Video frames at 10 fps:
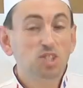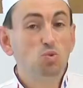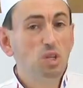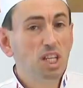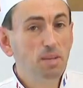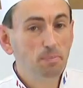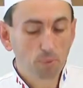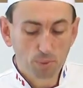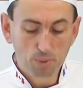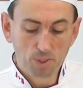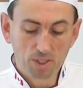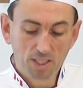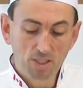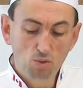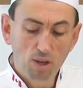is really
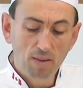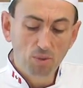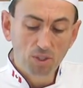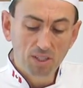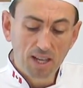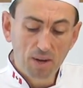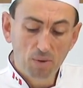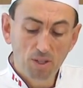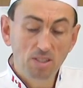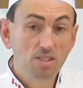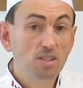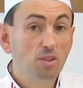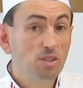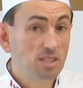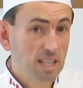important is to have your carrots
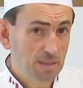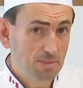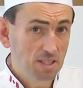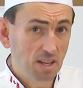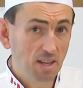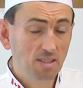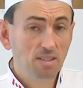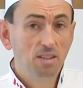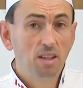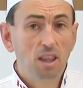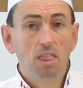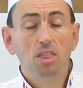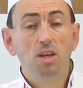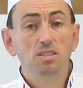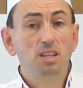the same size,
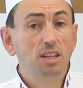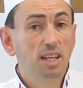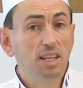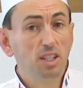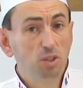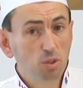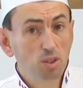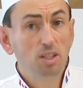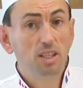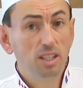thus they can cook